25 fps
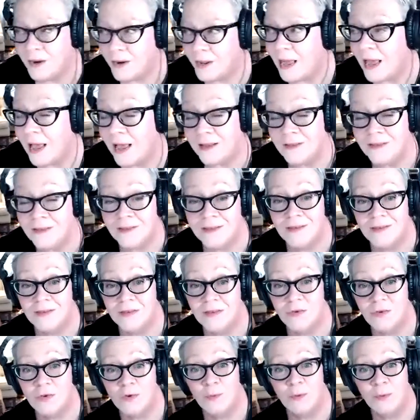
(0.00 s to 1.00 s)
Yes.
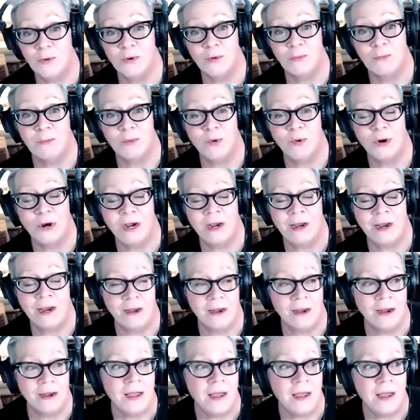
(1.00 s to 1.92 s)
Super important.